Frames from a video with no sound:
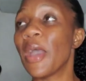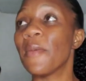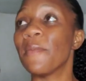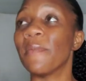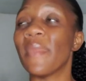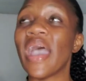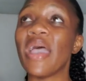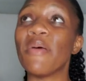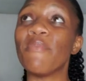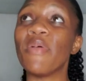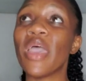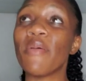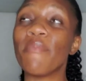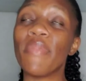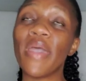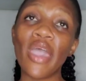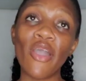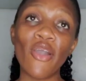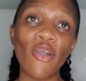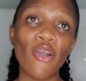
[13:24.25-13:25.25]
my baby
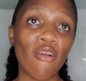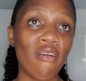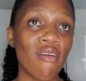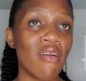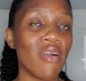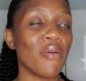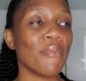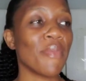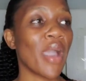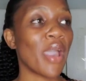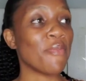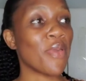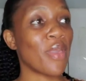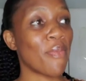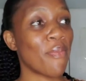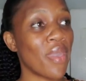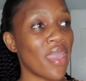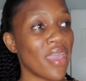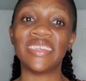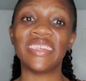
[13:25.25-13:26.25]
oh my
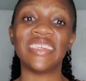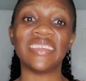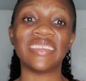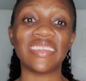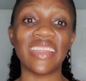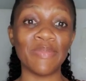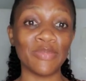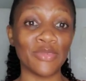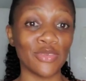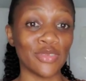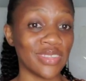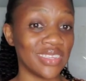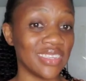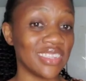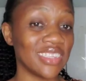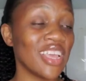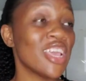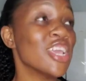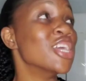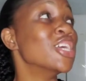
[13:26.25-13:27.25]
baby sleeps with it
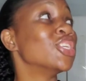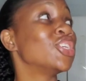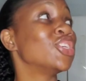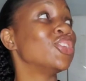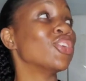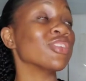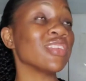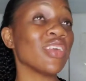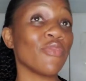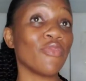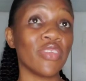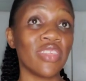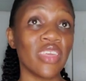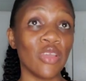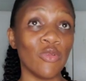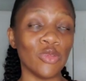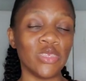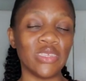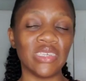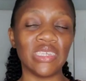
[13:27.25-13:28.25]
she does everything
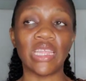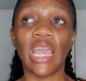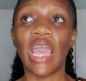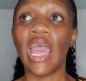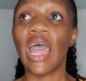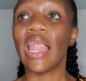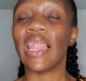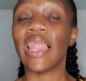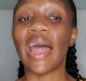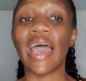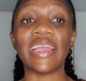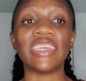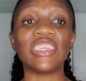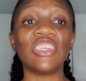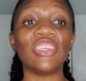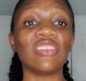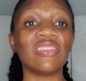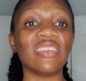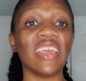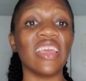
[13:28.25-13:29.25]
with it like
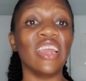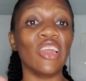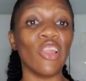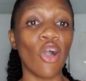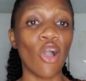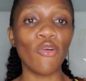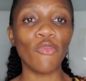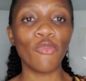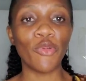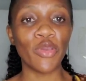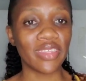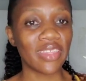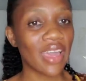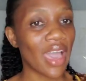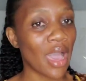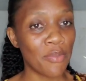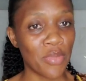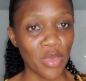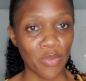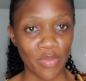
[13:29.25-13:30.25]
she's in love with
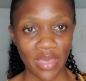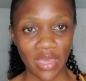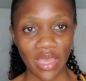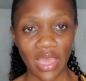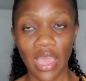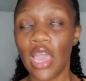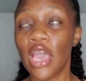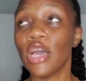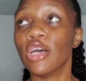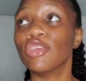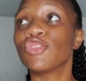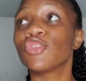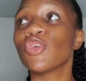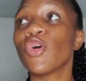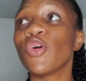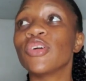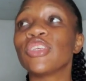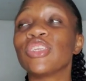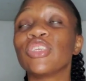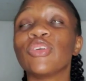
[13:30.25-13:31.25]
her baby
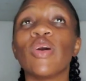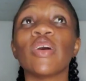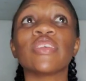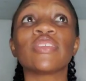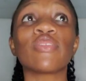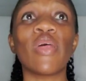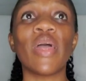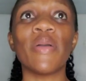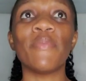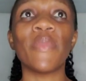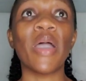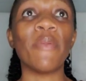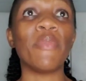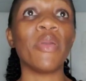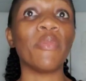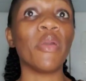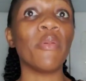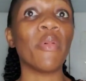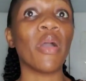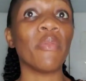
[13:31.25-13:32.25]
so she was crying my
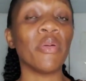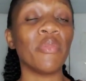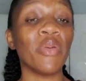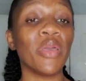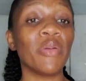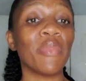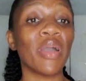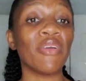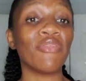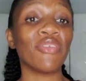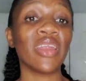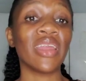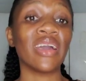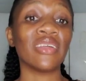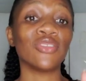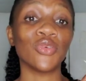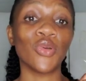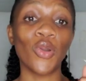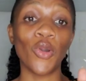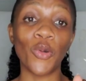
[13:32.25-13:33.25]
baby my baby my friend had
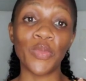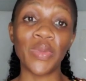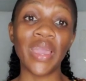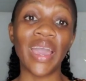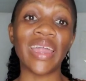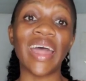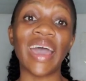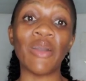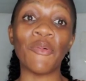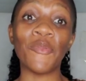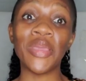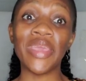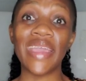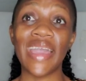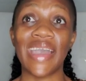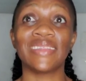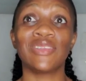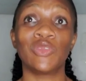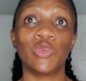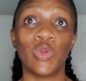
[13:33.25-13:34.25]
to call me and I, we
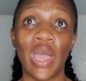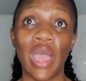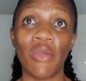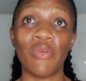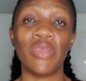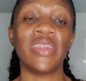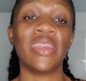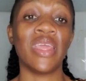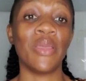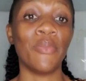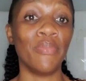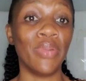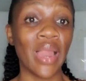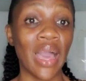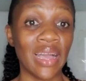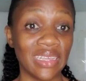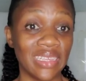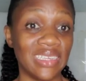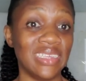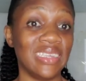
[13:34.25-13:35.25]
had to carry the
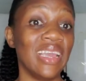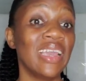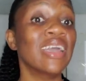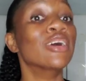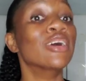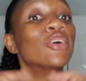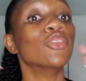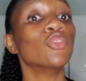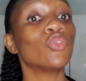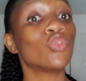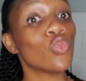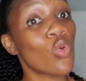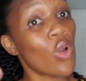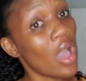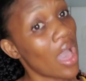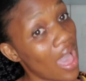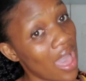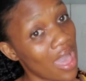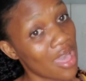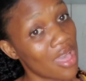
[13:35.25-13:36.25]
blanket to
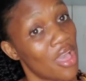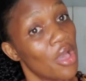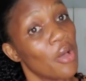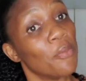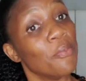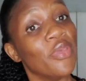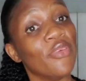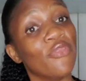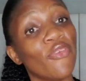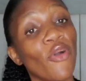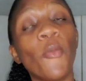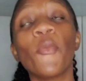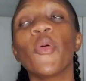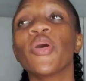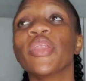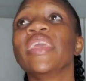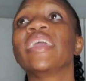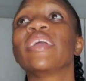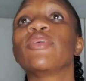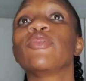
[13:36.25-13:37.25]
her before
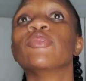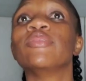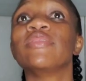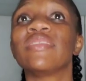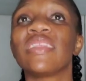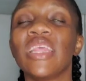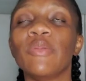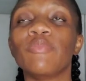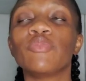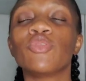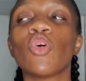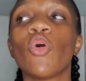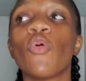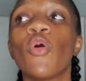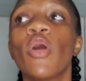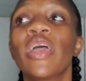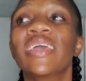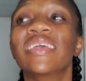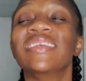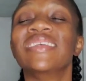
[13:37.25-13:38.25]
Monique could sleep so
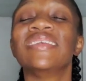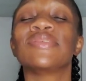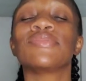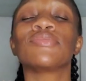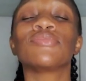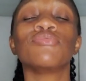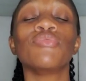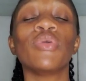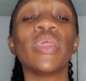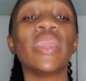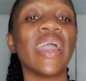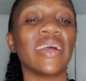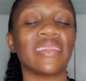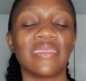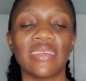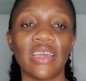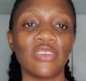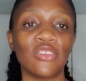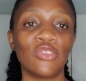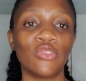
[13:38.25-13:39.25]
she's really
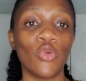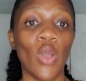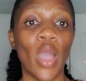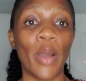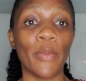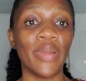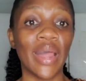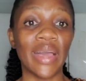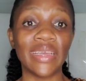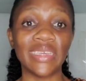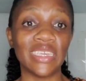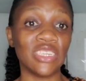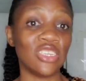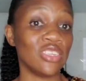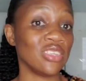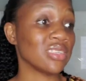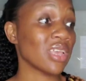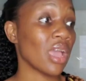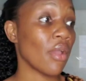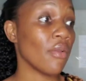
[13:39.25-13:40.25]
attached to her blanket
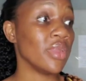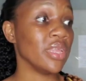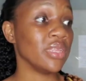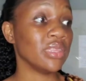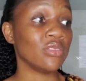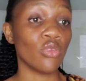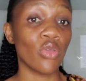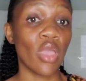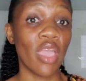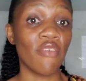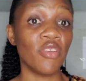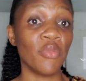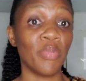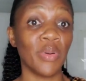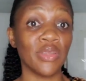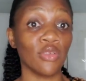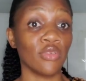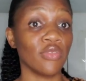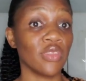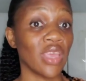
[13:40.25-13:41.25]
she's carrying it to every
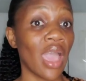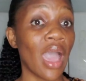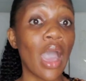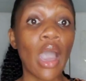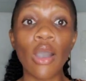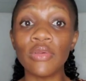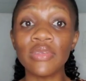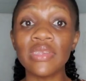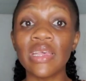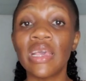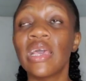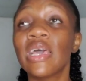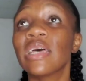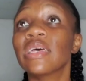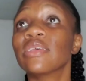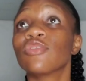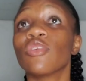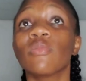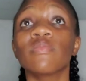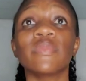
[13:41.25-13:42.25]
part of the house
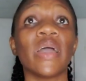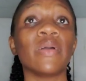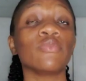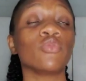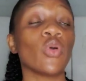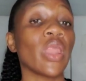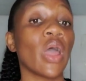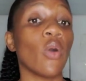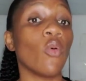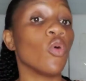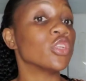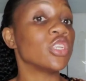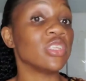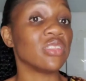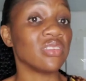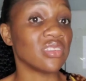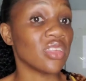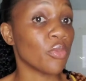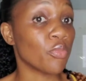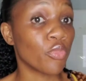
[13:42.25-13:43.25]
sometimes when I wash it
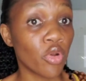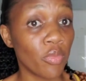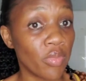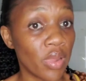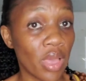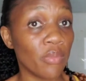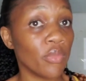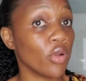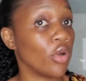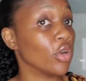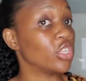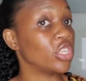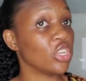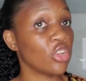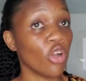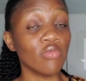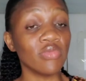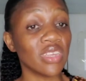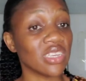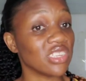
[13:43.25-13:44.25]
it's a problem because she
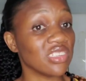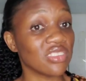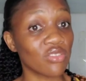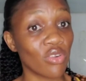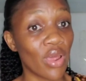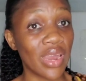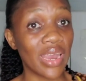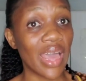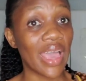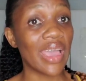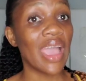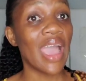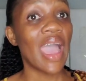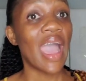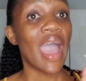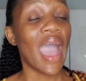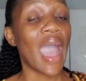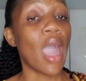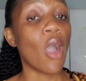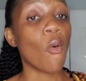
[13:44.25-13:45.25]
comes and she's crying like
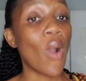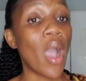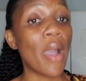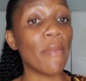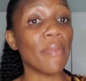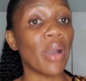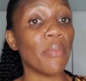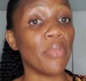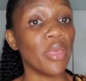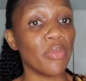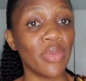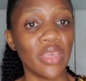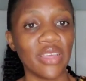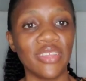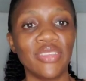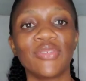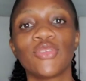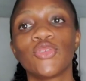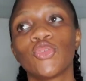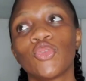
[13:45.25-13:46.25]
I want my baby
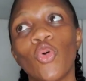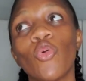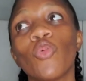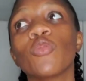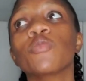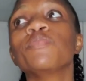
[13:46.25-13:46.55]
so